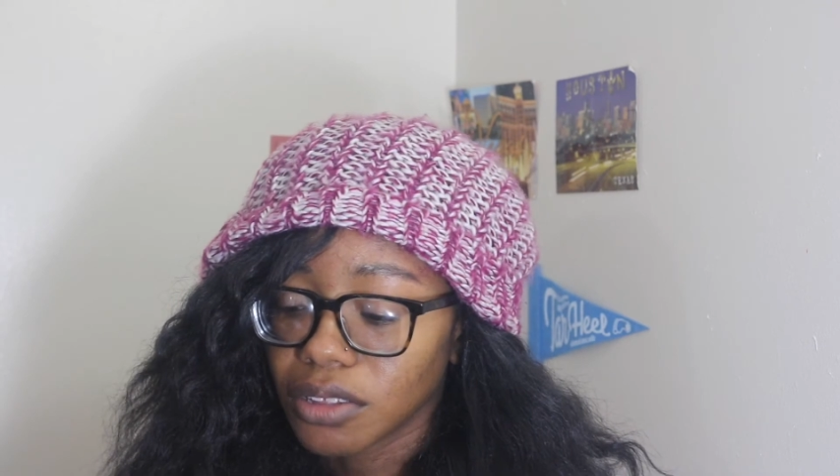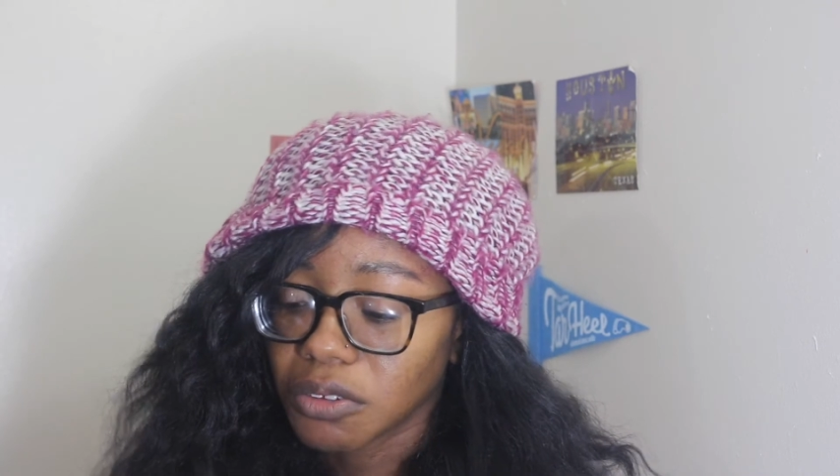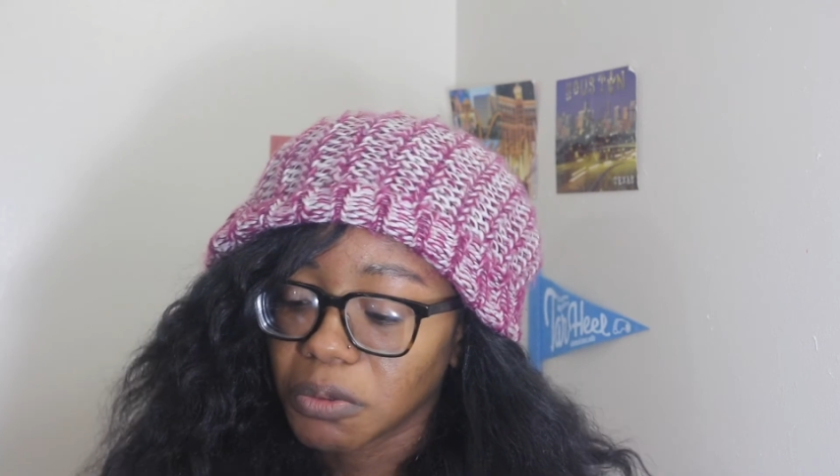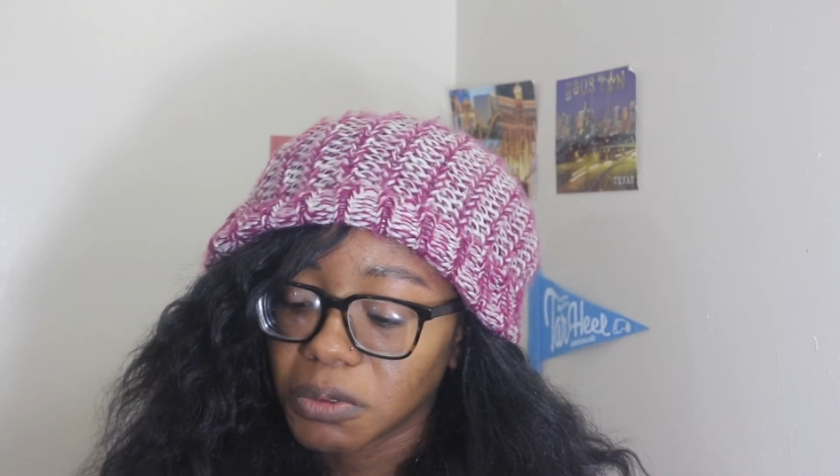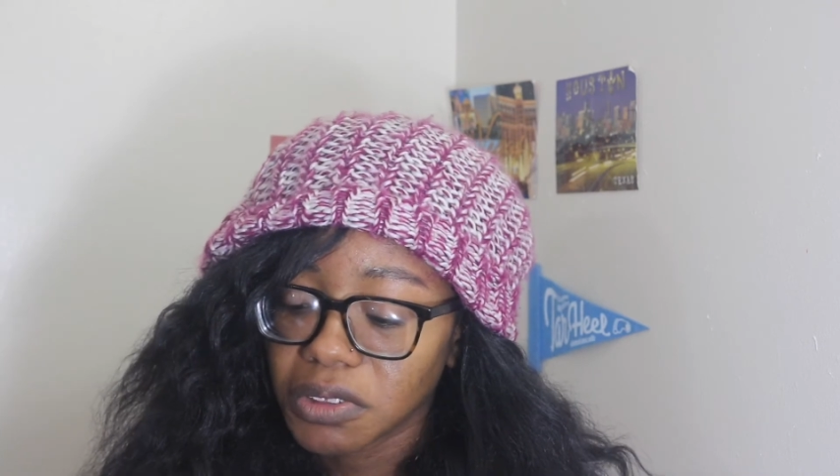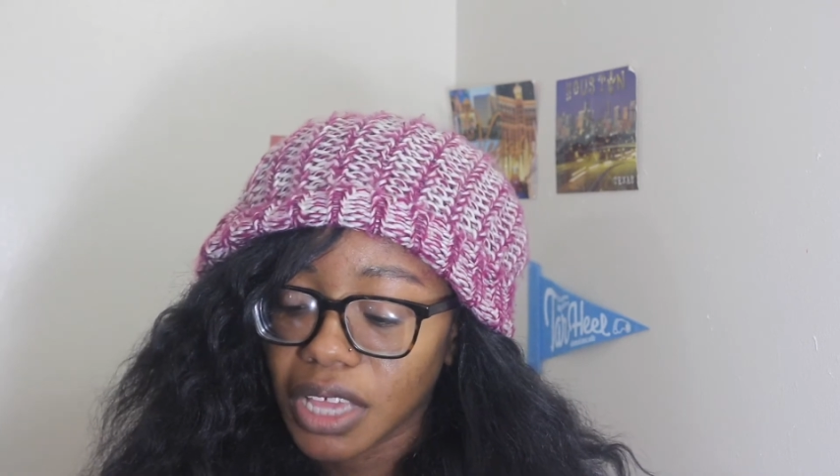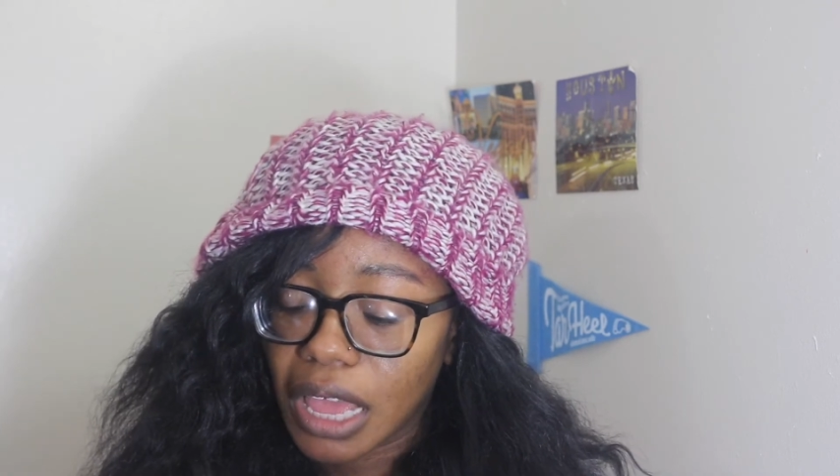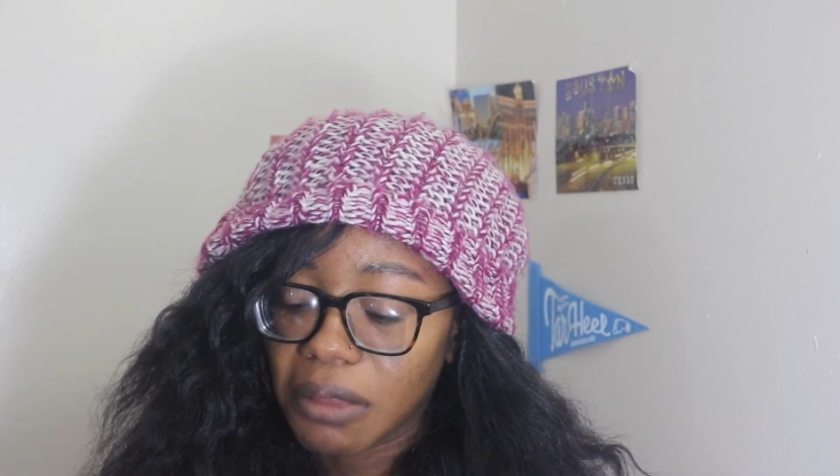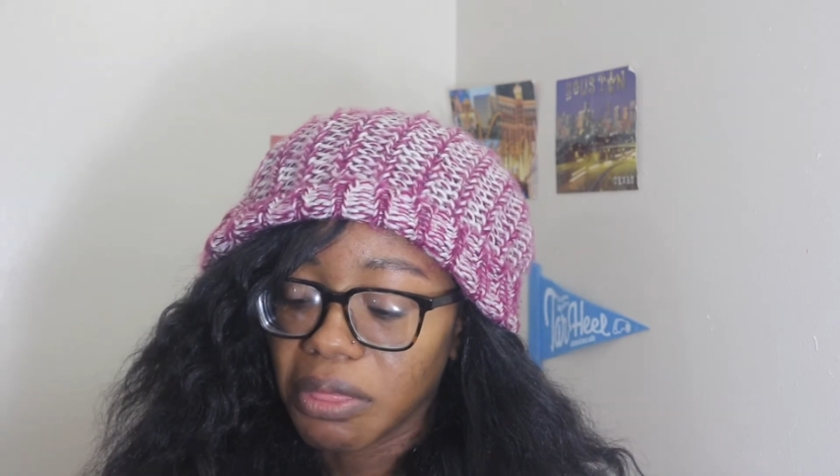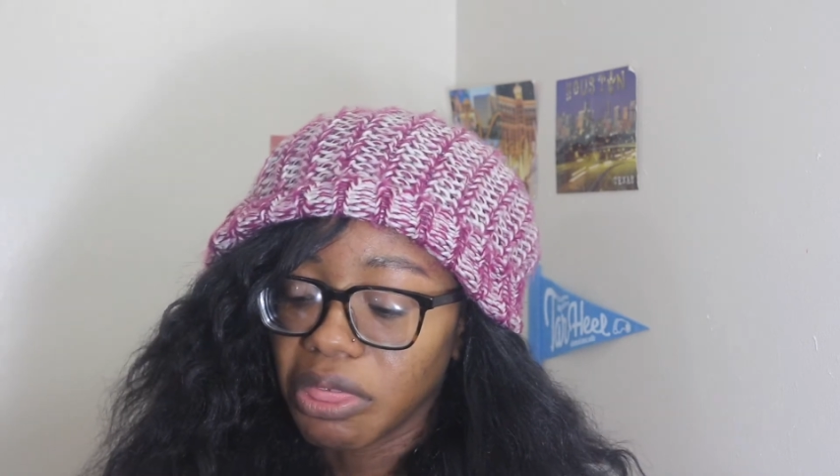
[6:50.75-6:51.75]
so we'll see
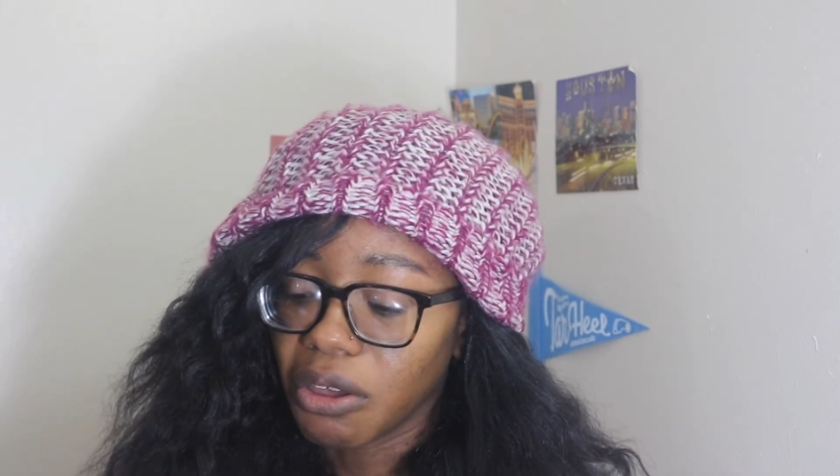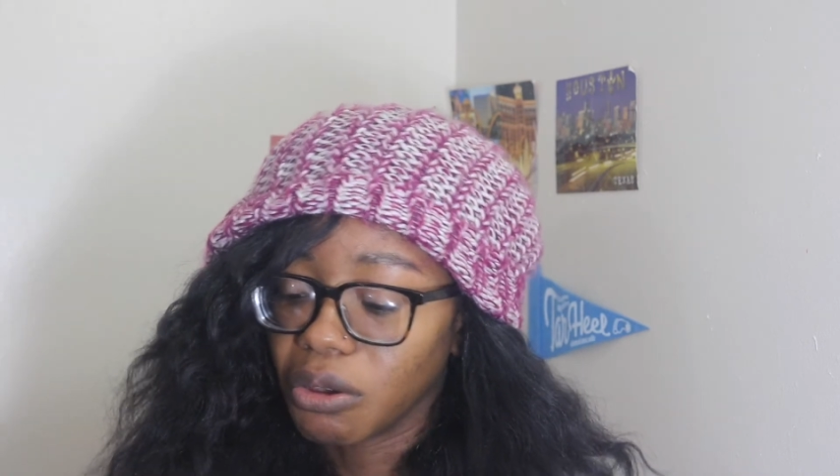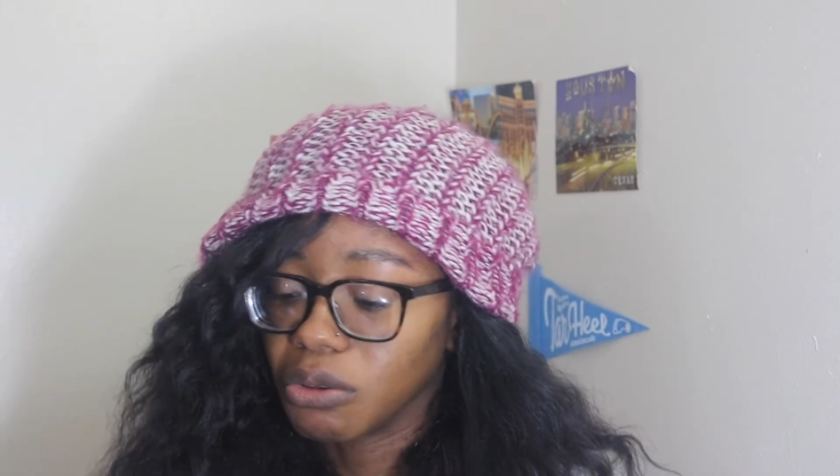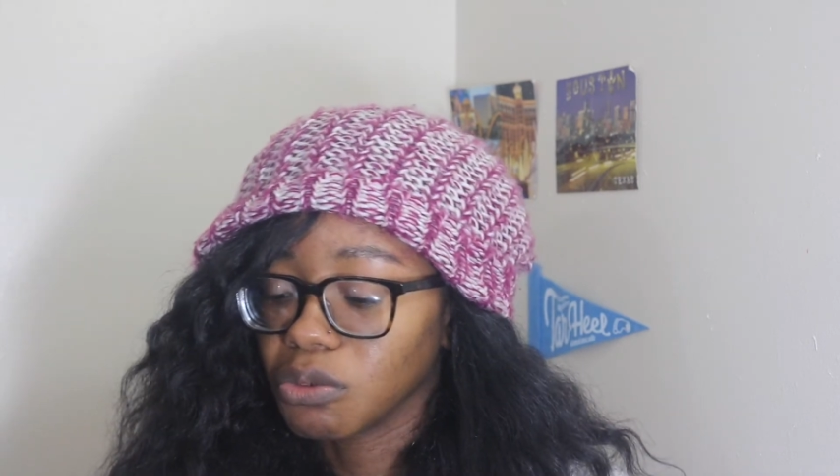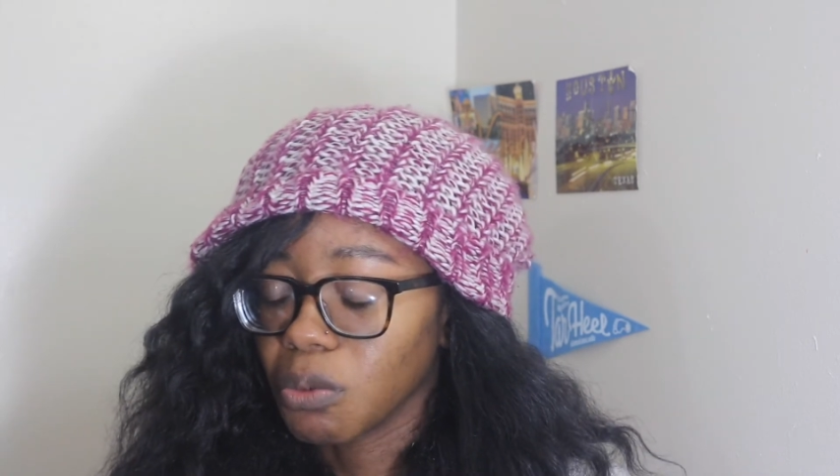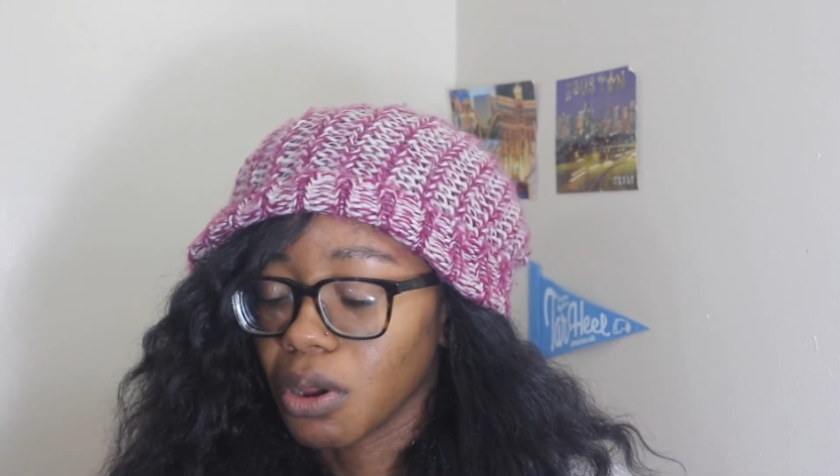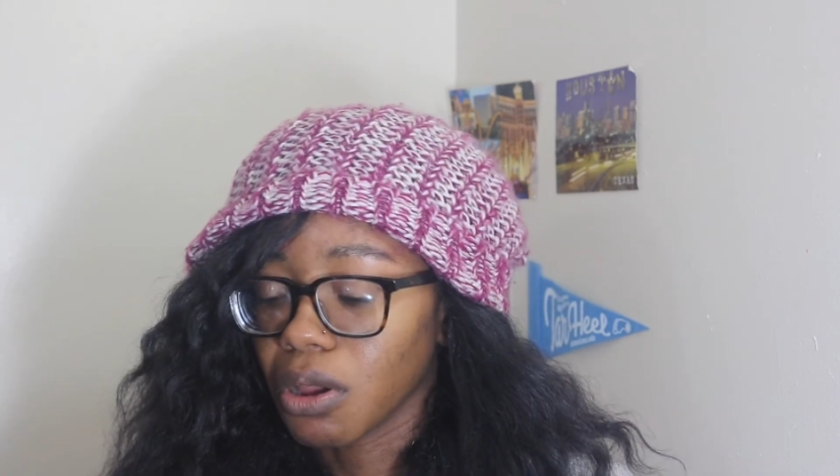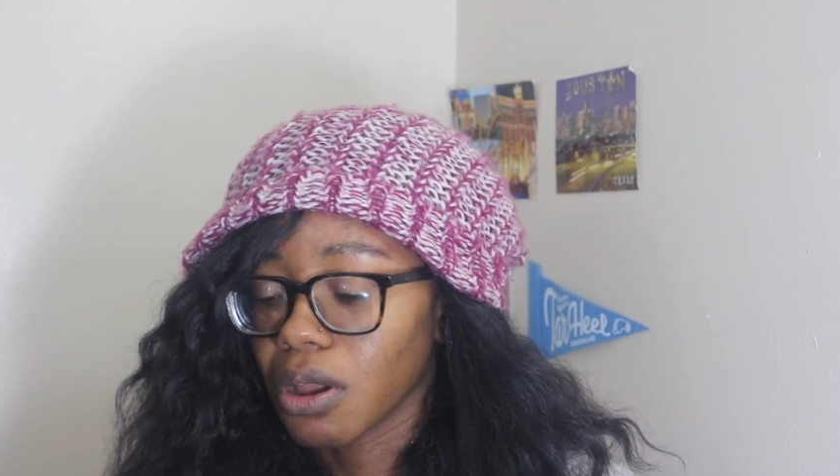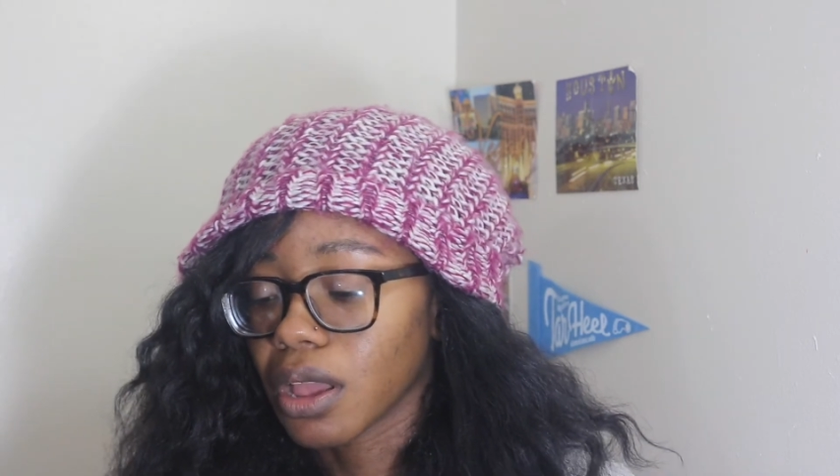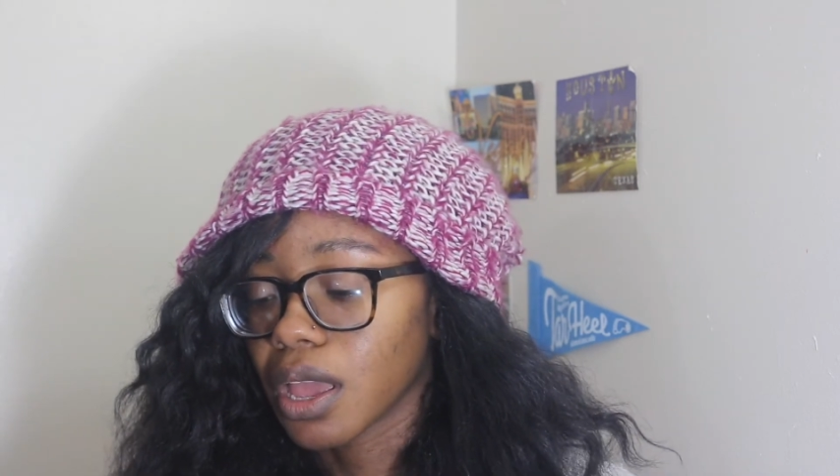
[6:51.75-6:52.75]
how those work